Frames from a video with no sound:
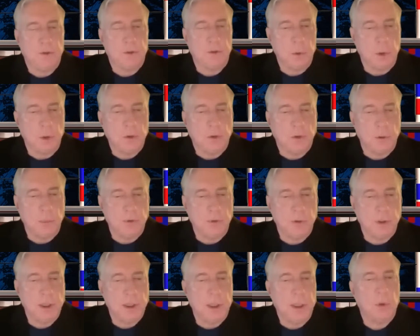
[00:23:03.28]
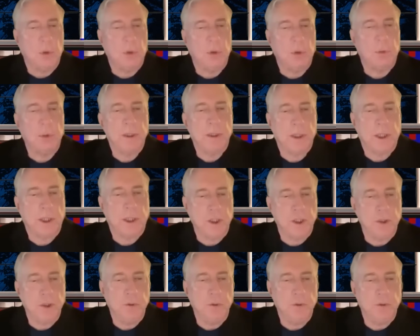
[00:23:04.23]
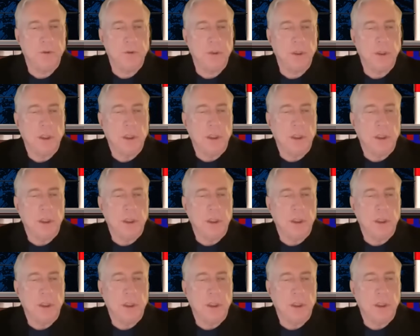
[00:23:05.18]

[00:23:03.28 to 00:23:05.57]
are Muslims and they will be accused